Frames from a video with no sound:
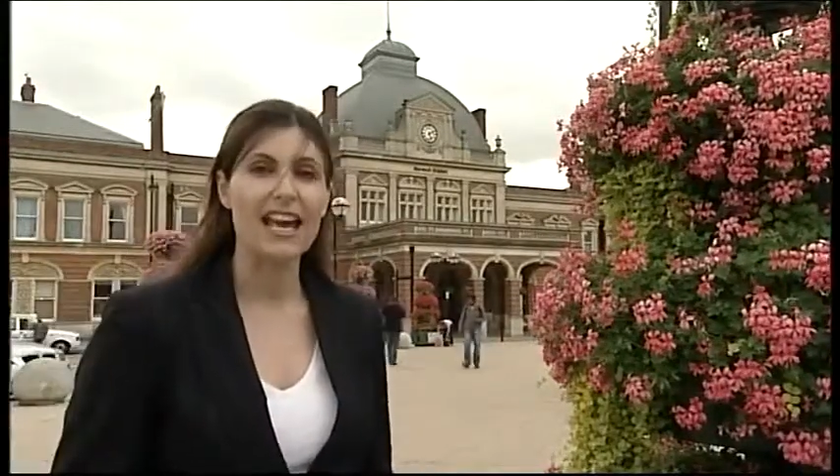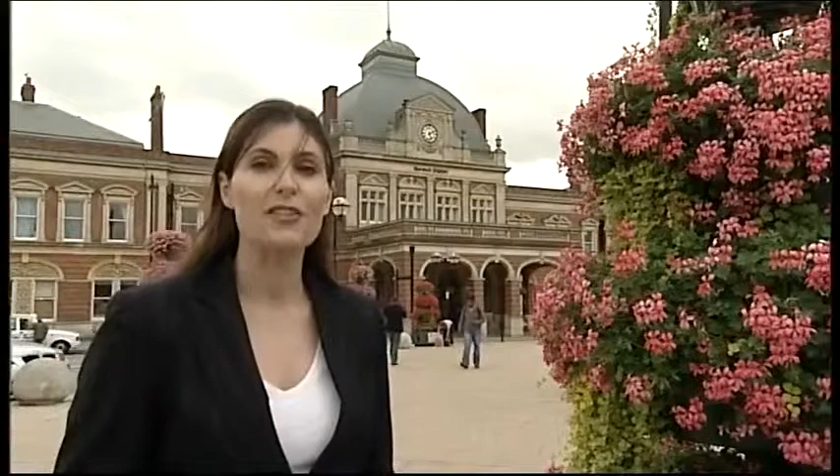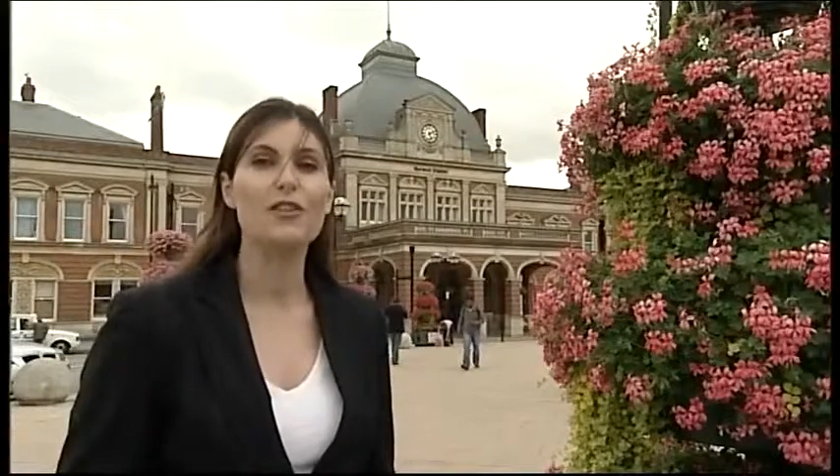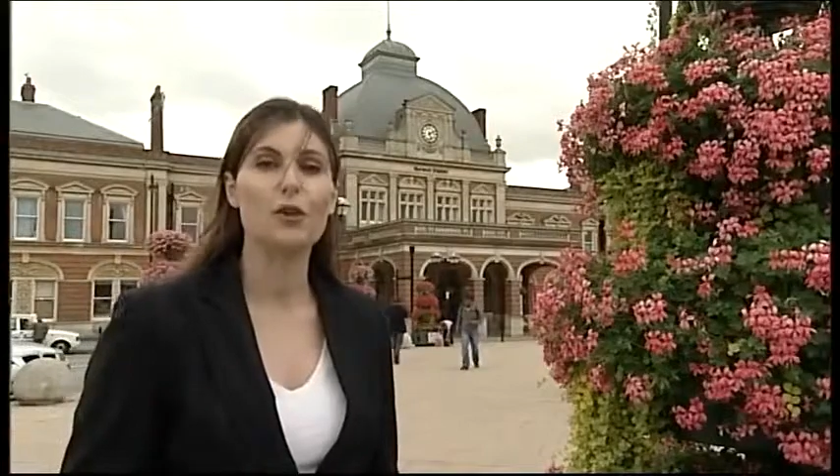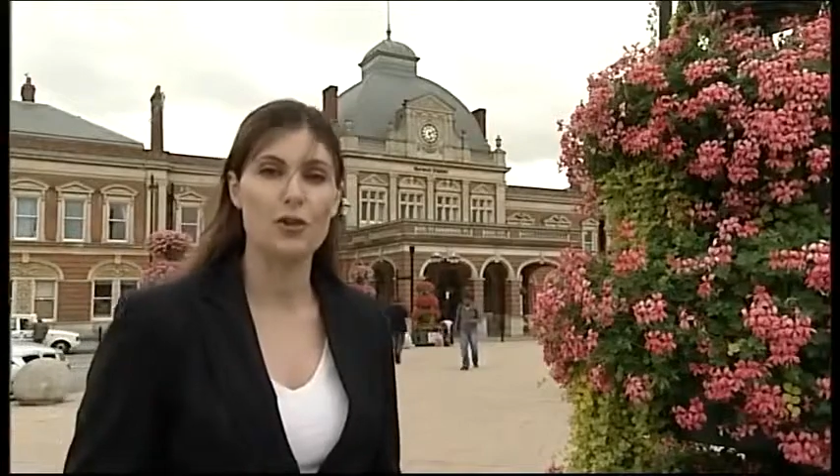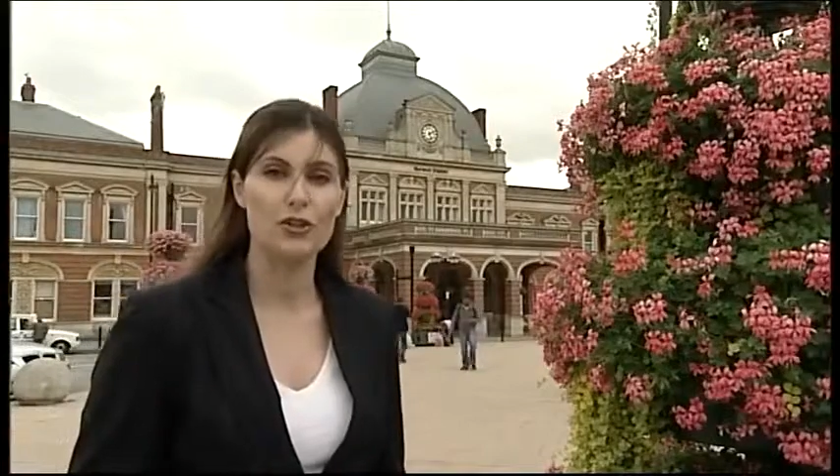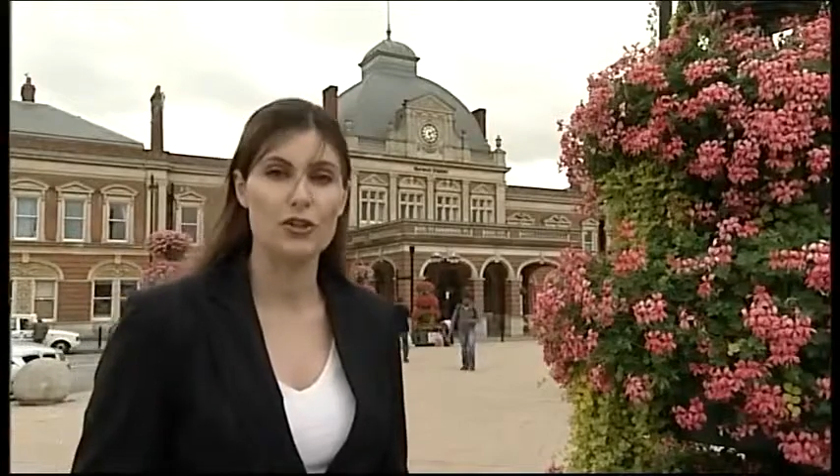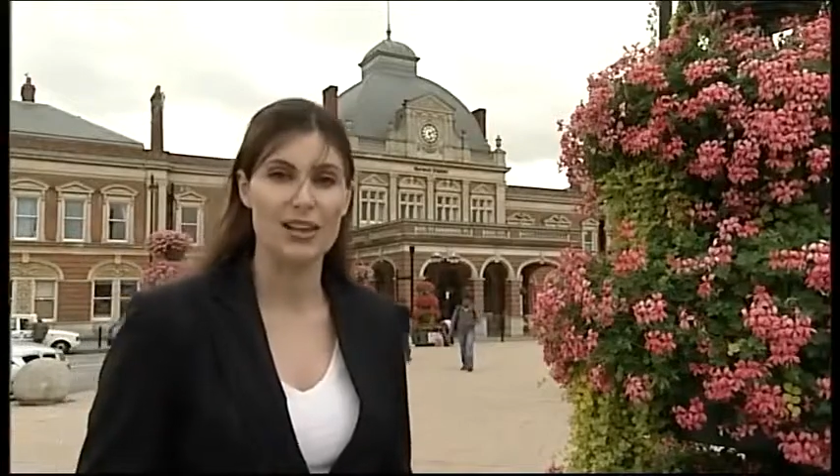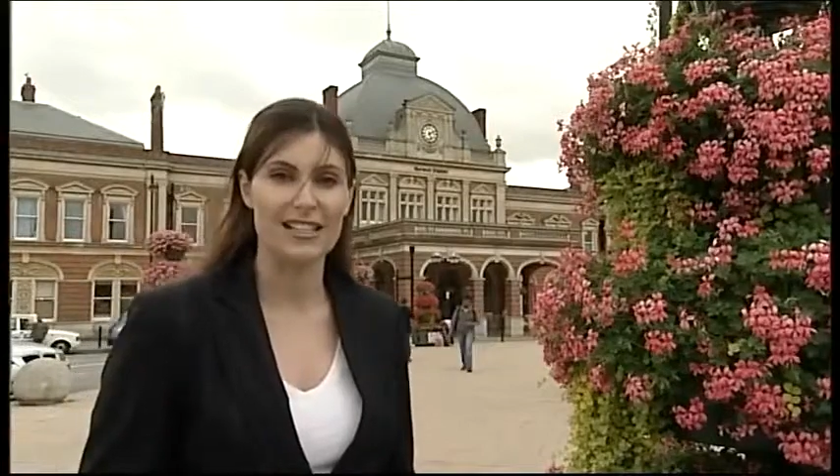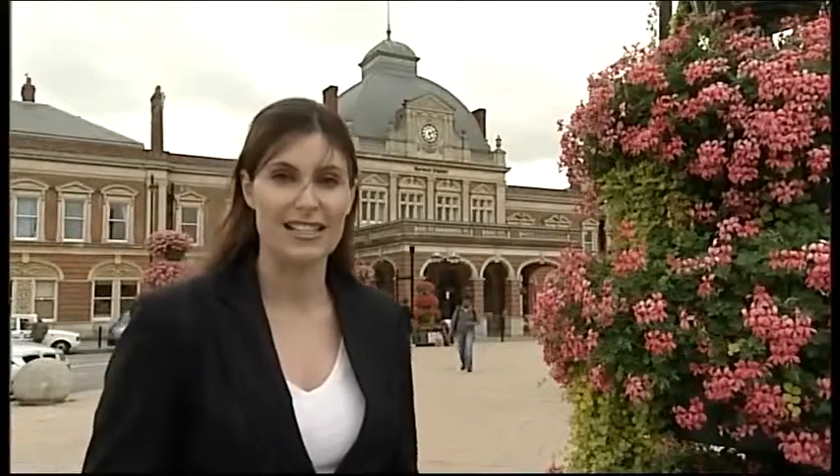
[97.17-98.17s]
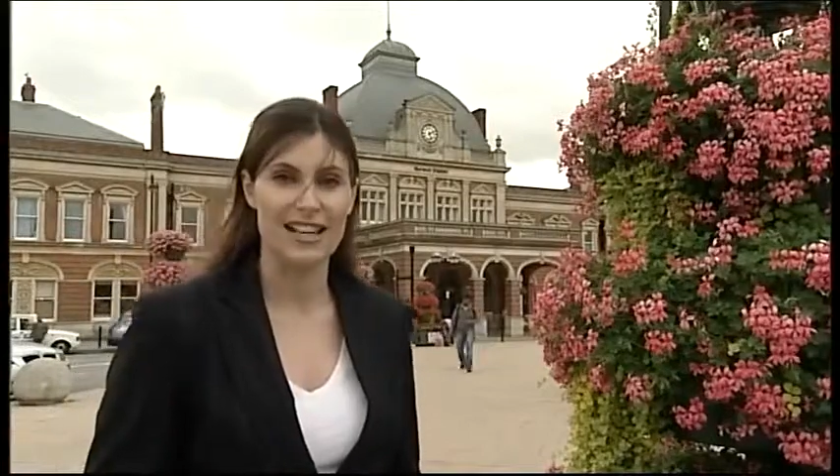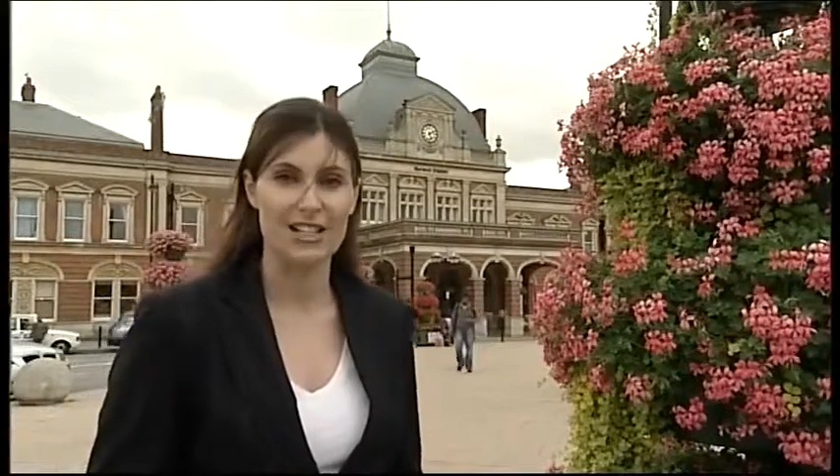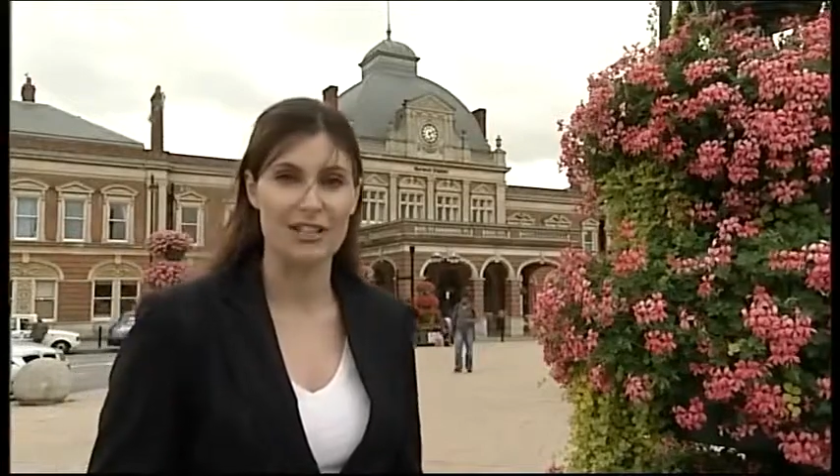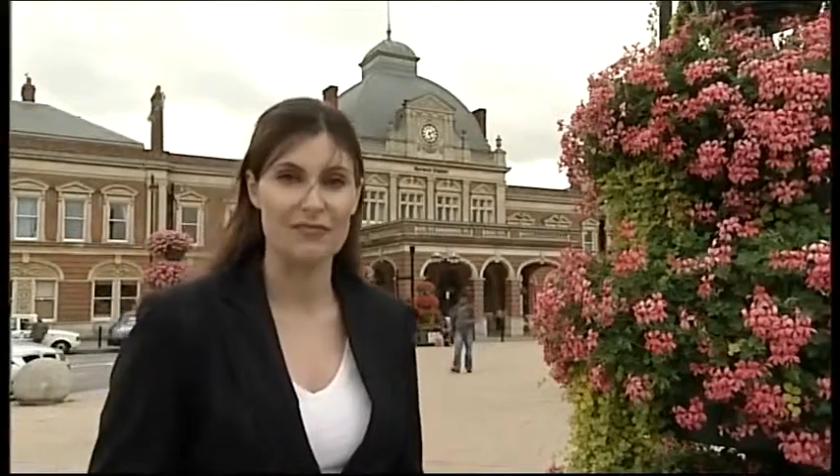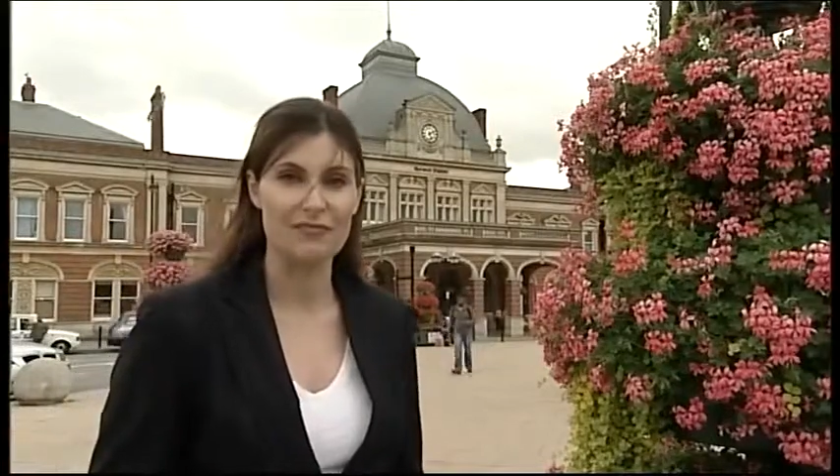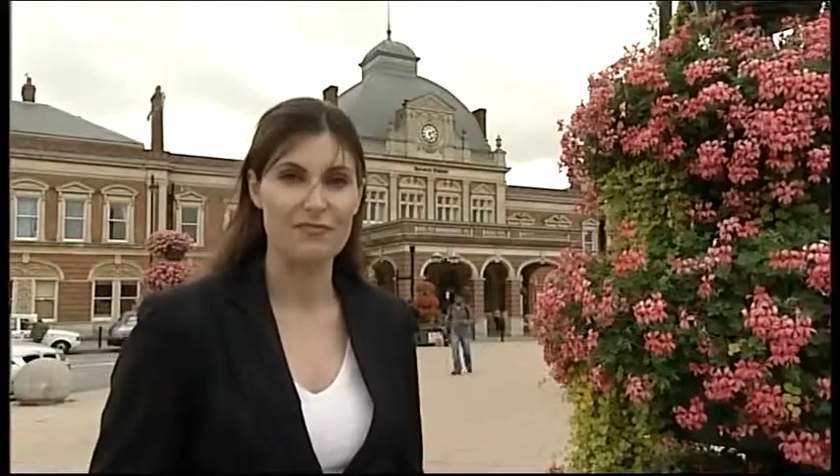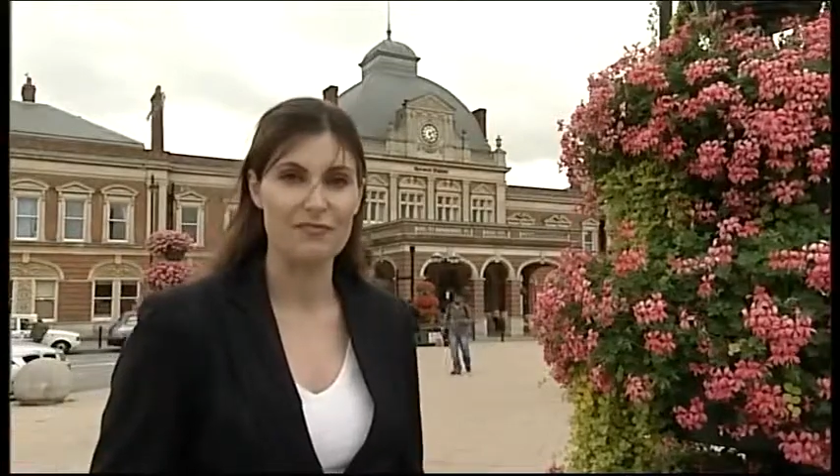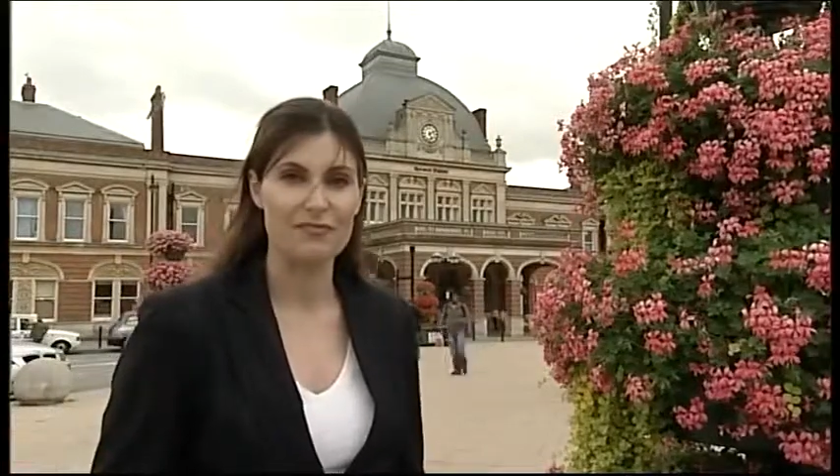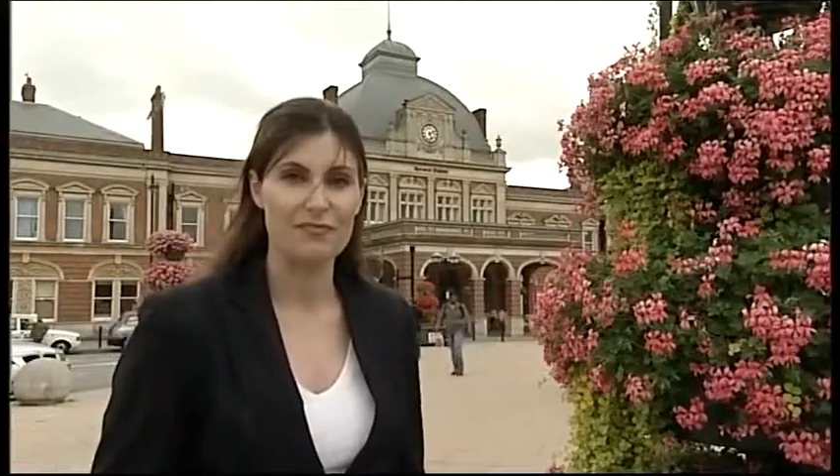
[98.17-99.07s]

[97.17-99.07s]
at the Norwich train station.